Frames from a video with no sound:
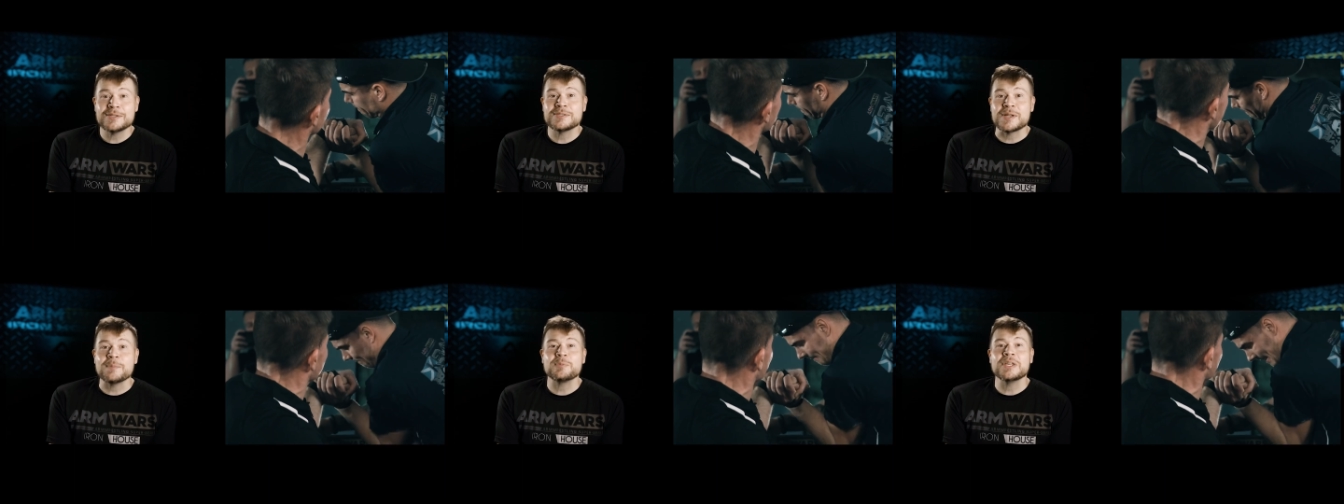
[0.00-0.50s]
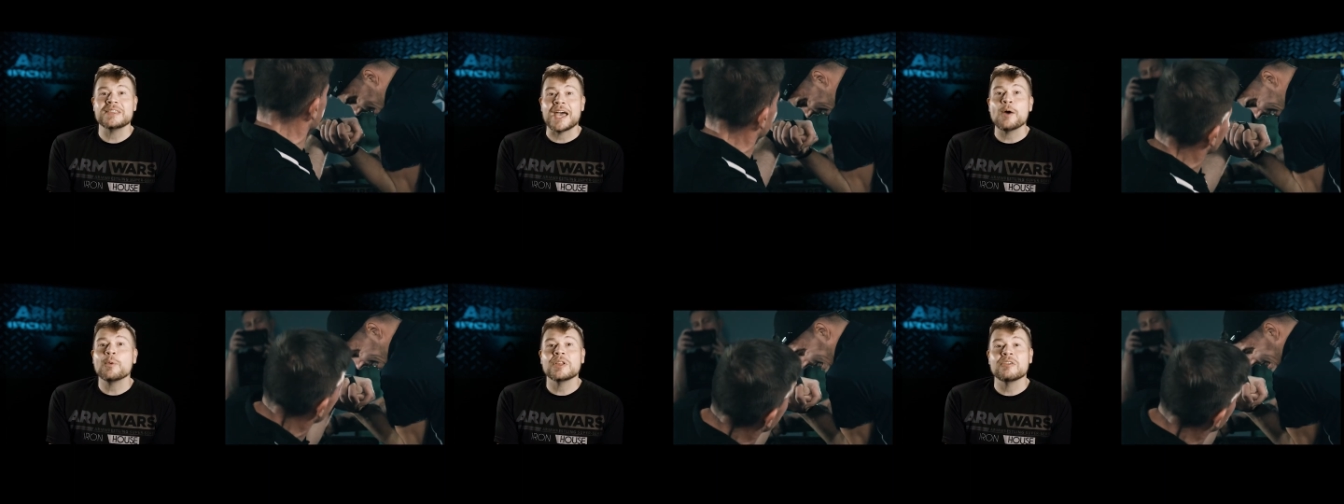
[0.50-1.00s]
something
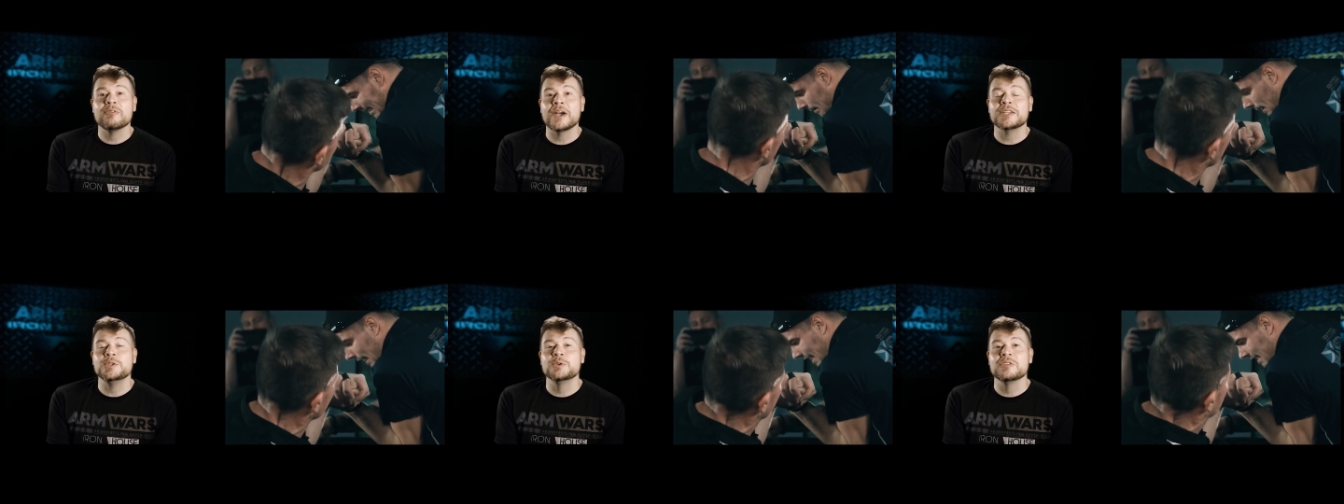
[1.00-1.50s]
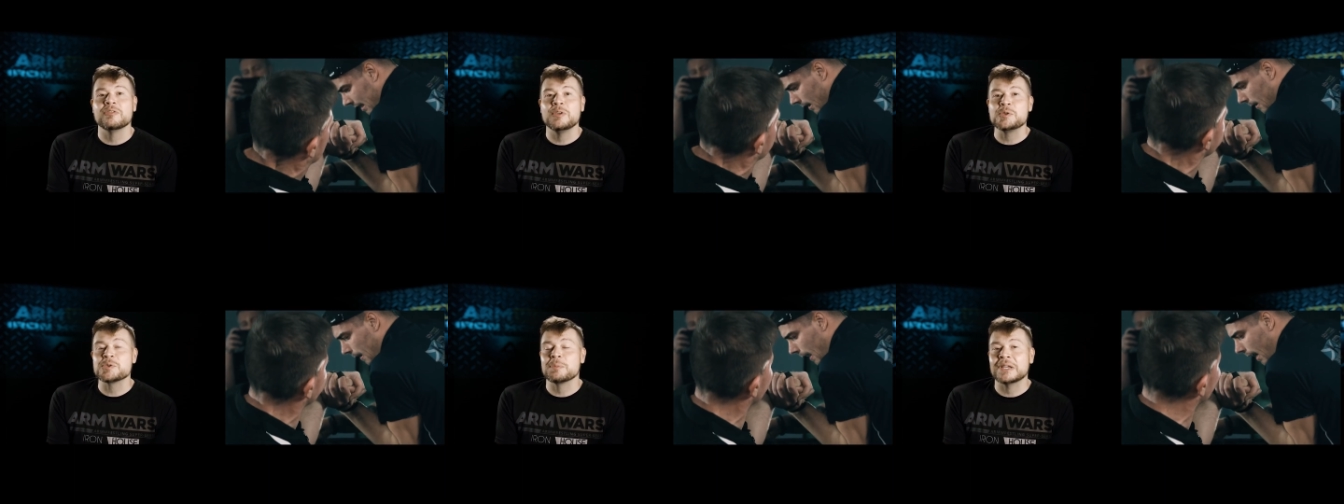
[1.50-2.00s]
that will affect you in the
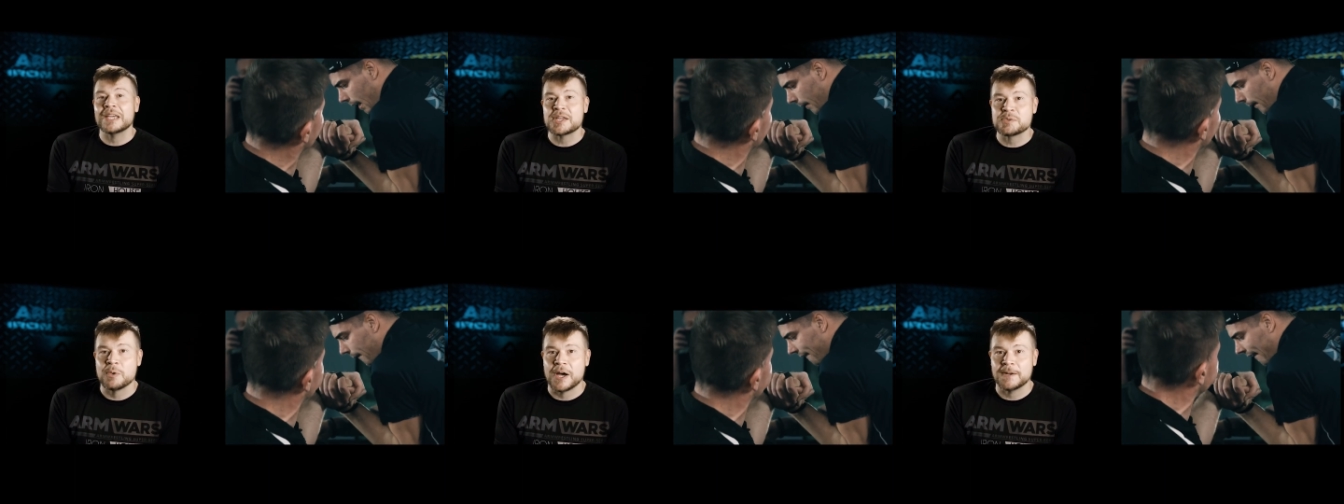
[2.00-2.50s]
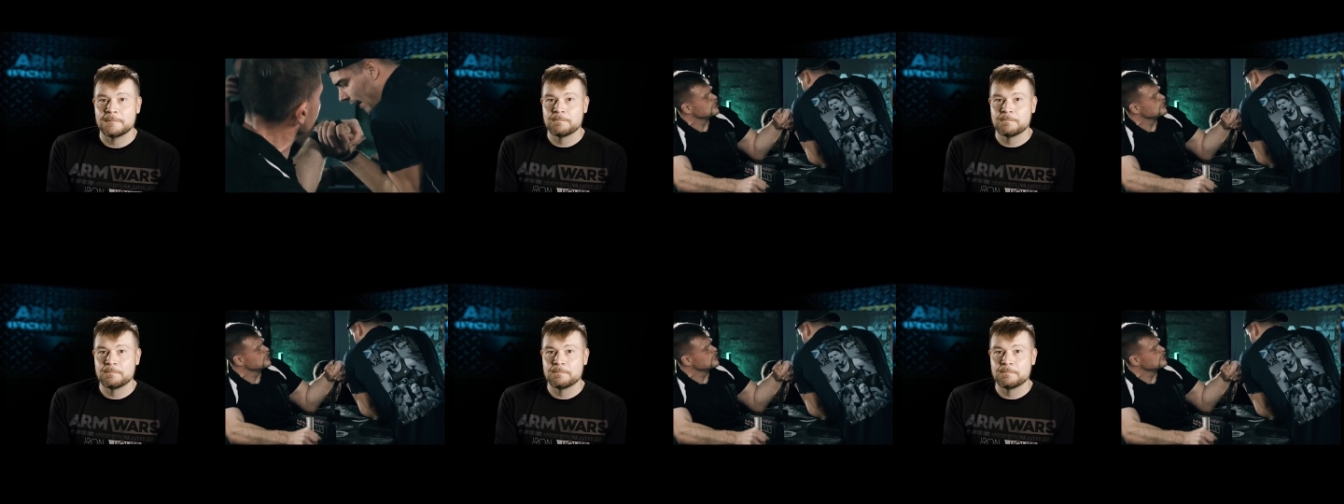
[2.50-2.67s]
future, but guess what?